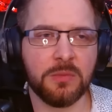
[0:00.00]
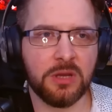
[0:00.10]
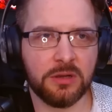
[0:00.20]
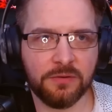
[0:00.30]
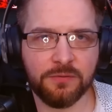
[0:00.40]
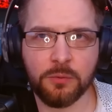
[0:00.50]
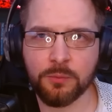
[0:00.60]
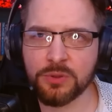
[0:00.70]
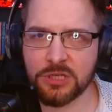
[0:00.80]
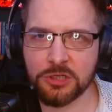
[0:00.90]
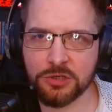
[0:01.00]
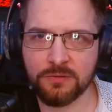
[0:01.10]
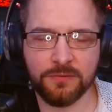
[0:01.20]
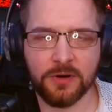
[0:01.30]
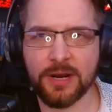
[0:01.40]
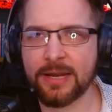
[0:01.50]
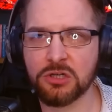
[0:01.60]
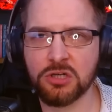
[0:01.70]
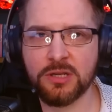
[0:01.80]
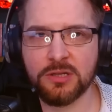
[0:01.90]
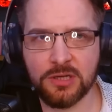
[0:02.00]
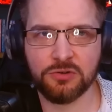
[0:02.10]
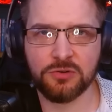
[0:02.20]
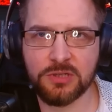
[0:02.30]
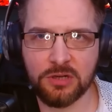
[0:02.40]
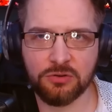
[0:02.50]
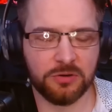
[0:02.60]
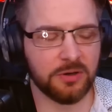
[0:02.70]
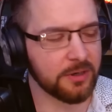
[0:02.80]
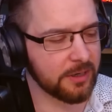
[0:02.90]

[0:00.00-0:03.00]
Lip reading: in a different position financially, et cetera,